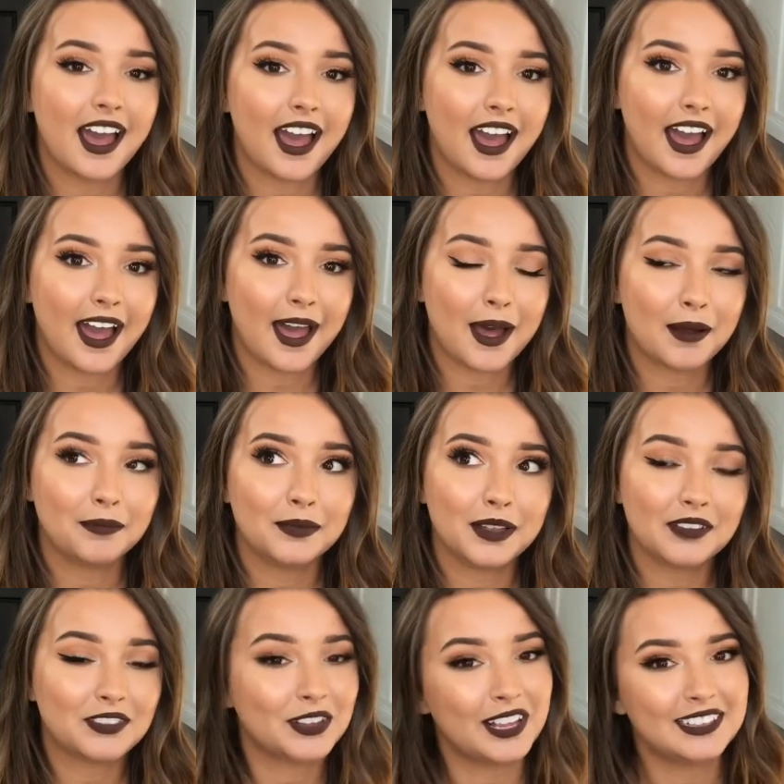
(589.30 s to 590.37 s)
Um,
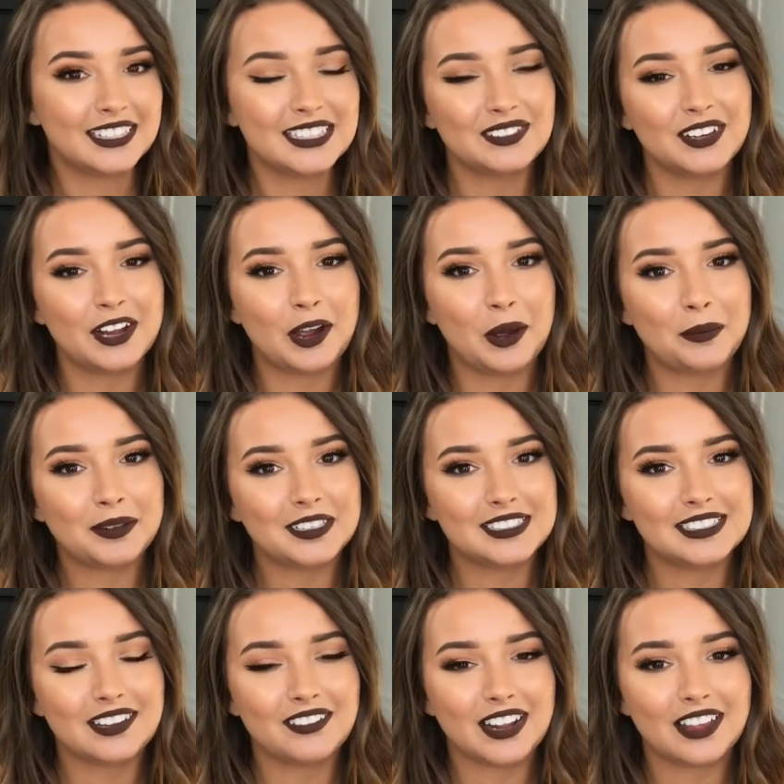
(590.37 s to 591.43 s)
if you like this video, please
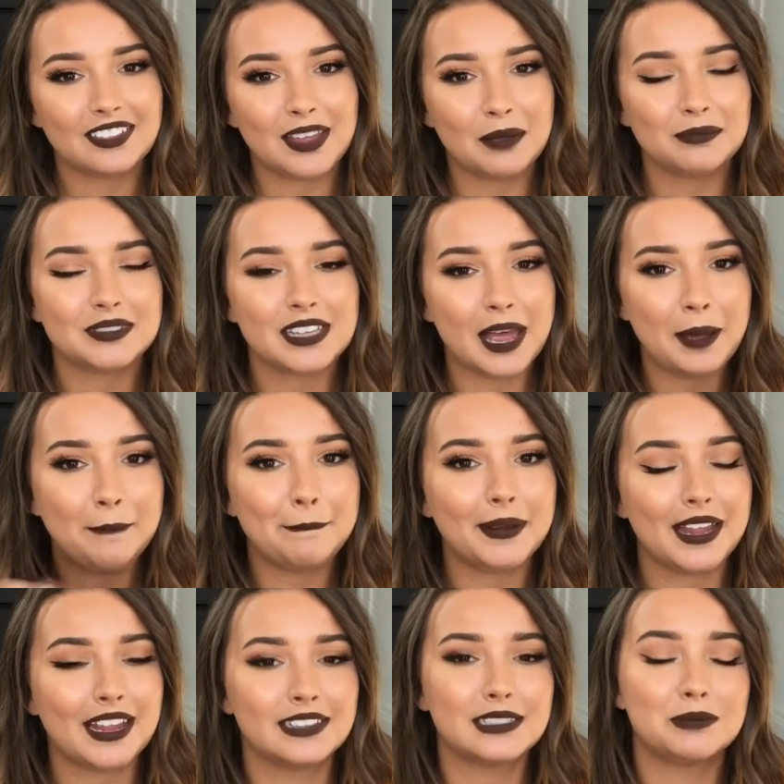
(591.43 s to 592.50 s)
give it a thumbs up
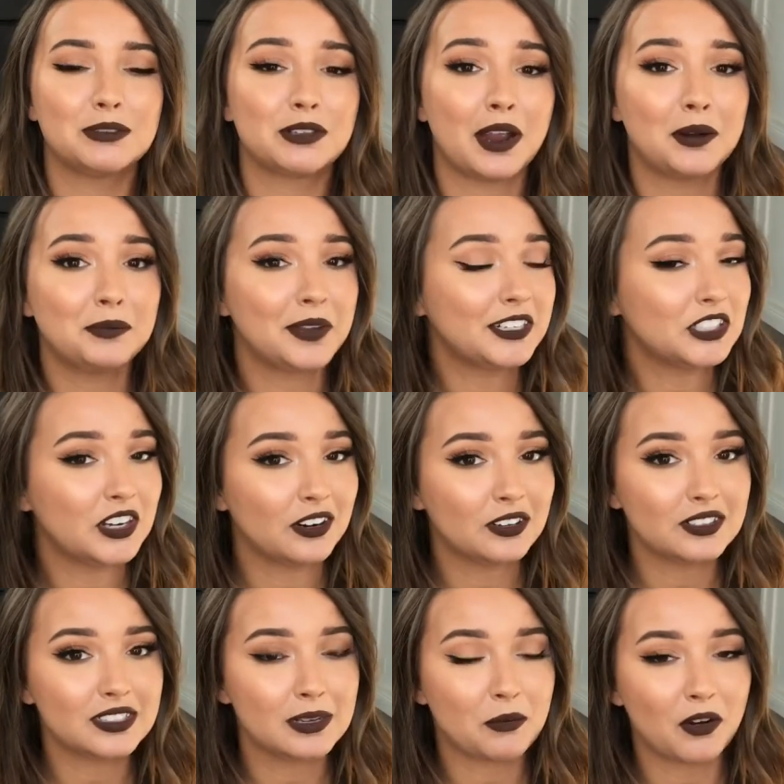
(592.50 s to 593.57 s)
and subscribe to my channel
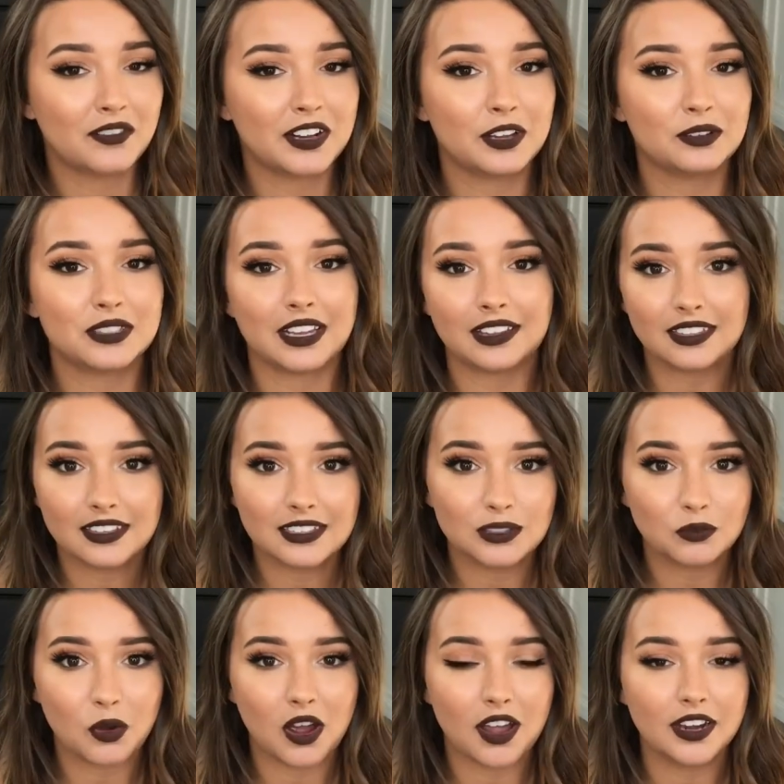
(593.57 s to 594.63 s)
to see more videos like this
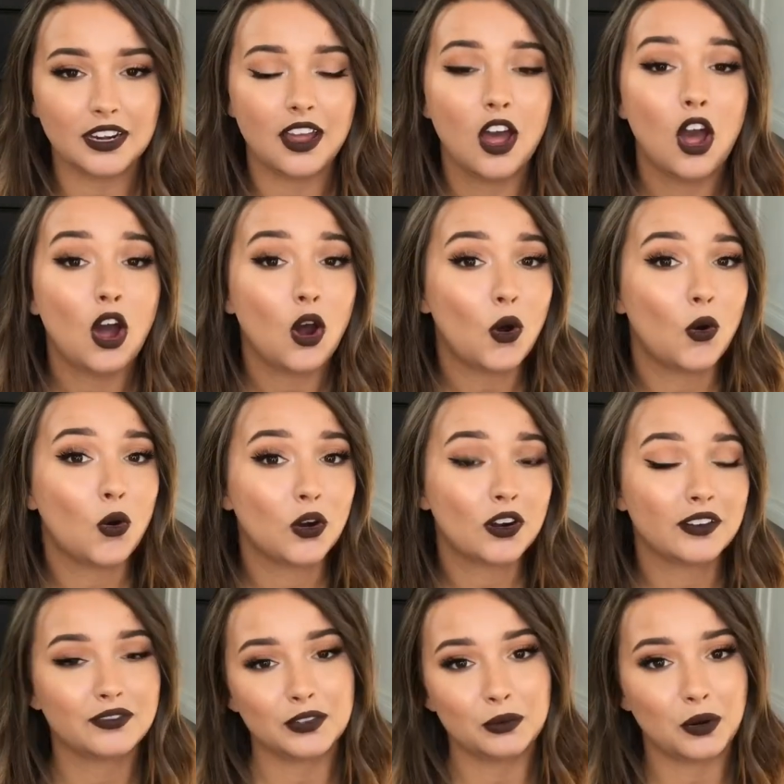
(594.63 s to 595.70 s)
one. Or
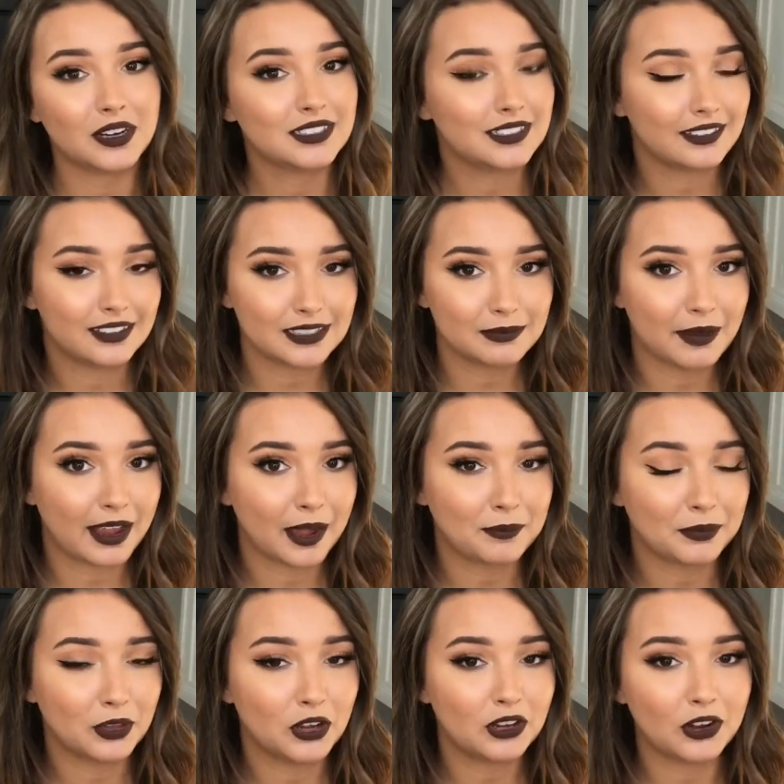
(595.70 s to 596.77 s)
if you want to see this makeup
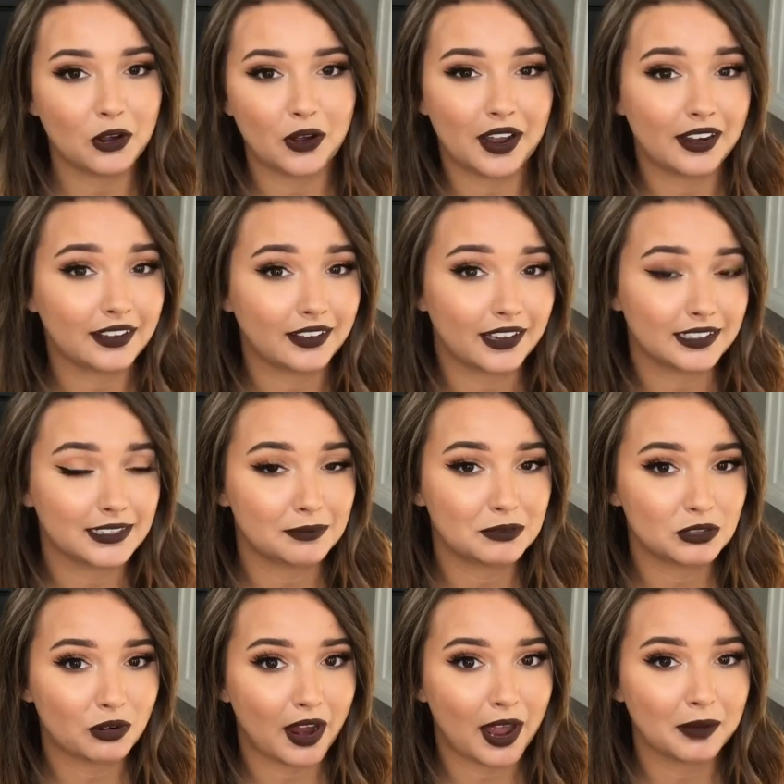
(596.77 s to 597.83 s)
look, go ahead and get
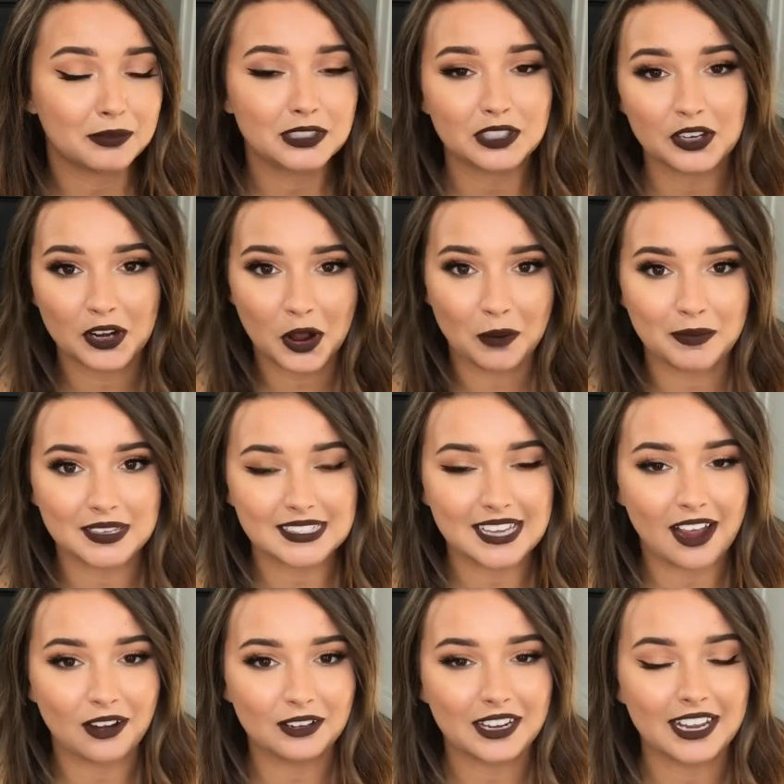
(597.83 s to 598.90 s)
subscribed so you don't miss out,